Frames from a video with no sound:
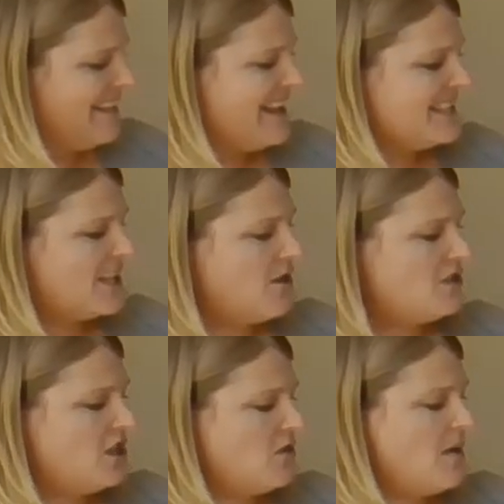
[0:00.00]
Let's go
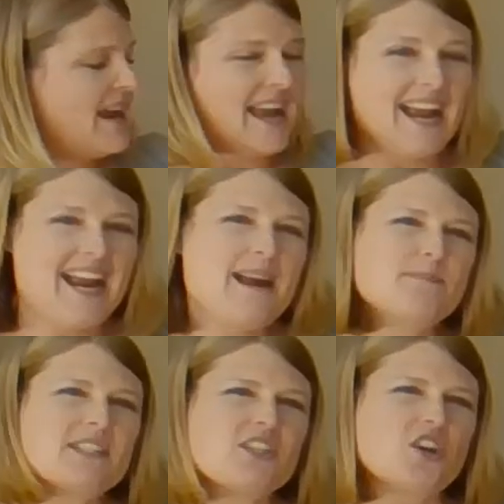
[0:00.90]
to
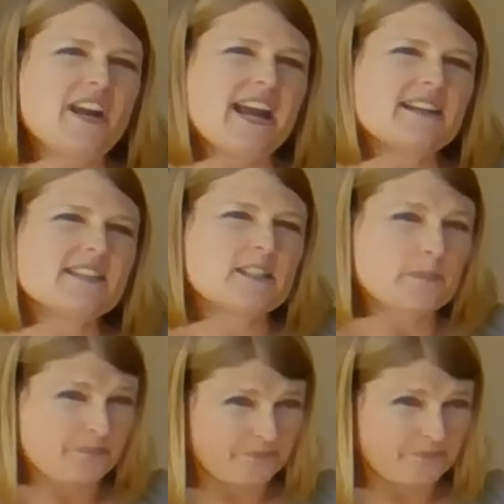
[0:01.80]
hamster next.